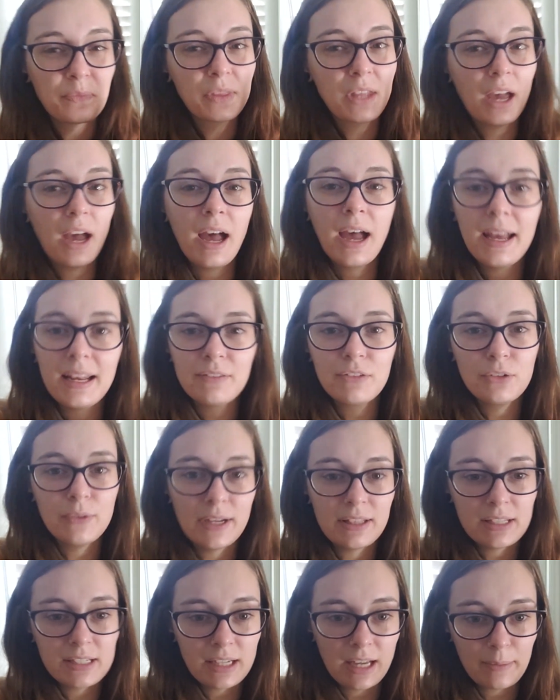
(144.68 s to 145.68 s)
kind of
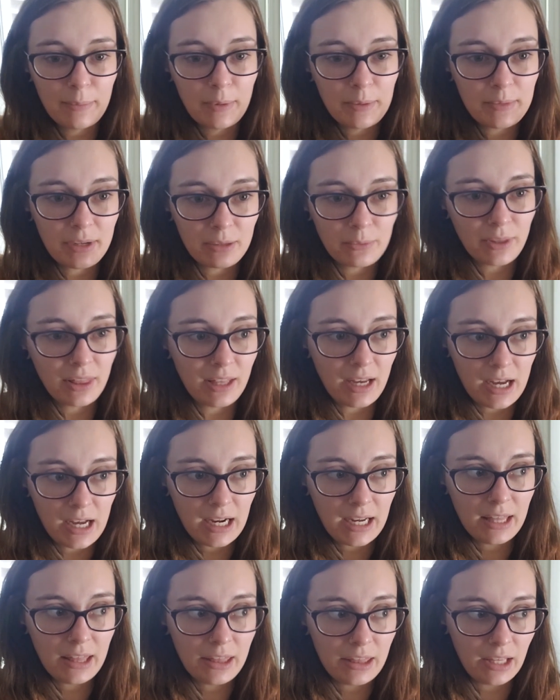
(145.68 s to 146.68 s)
around the time I'm done with that,
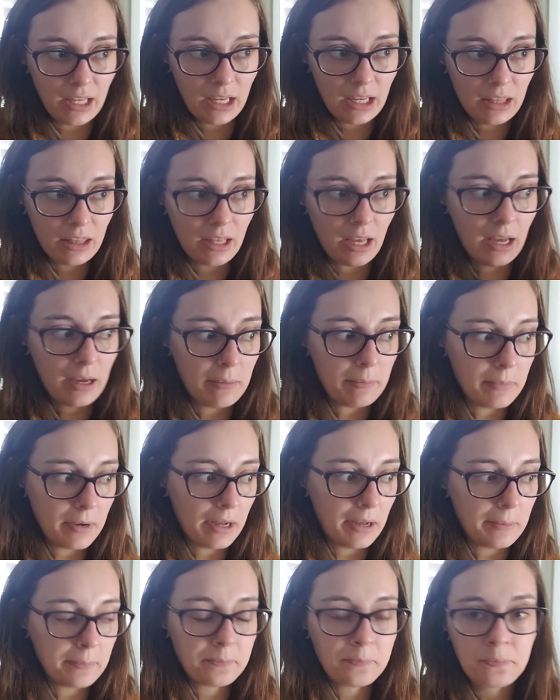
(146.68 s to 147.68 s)
I think that
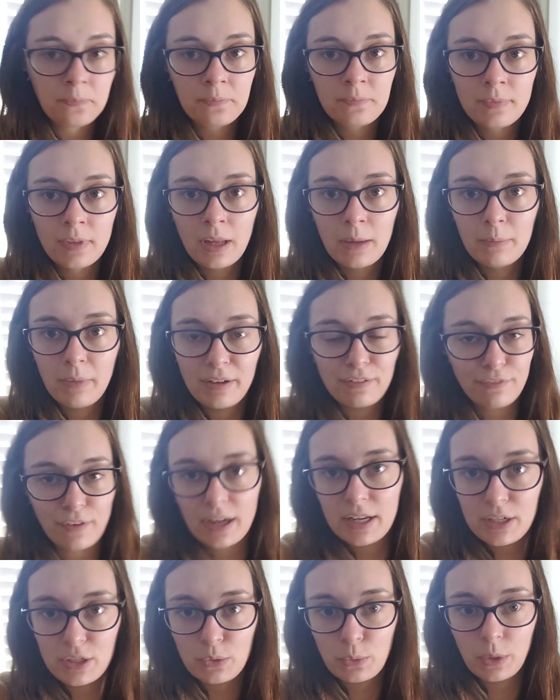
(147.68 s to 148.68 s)
um, my
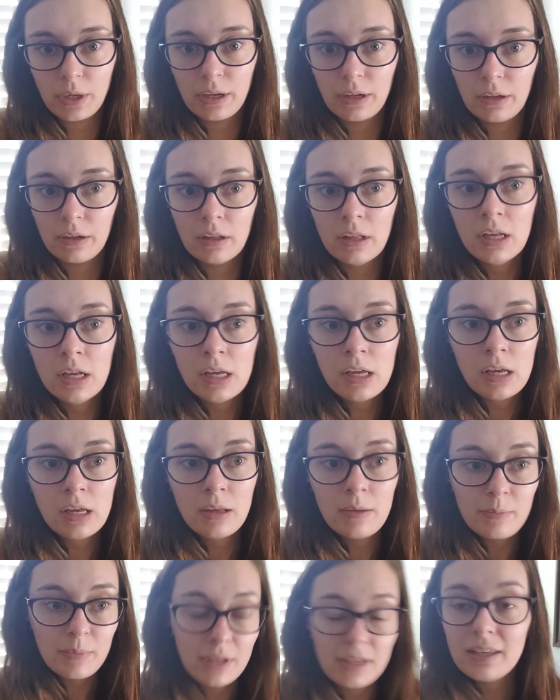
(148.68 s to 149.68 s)
friend will
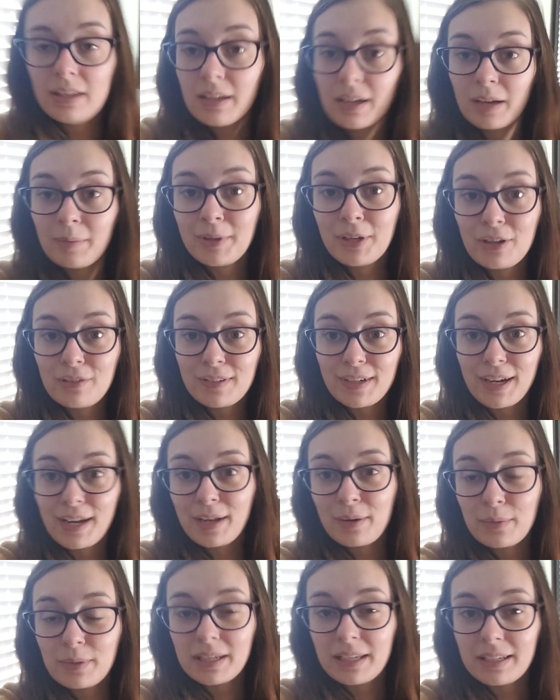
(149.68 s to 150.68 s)
be coming over
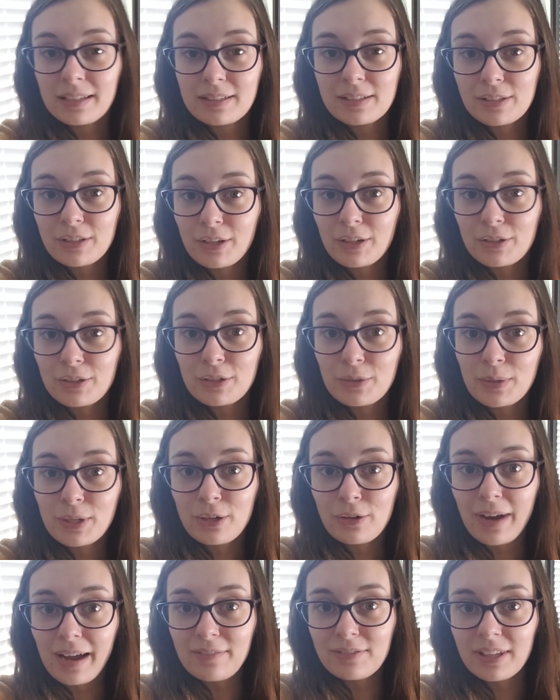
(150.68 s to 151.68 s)
and we can start doing
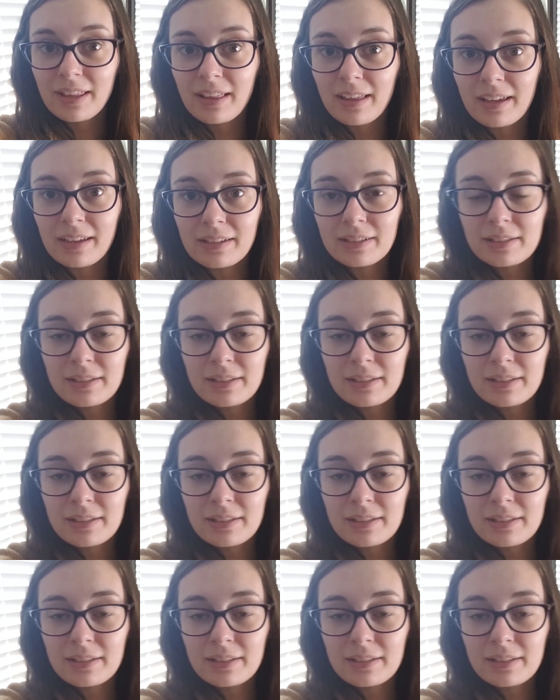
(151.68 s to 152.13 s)
crafty things.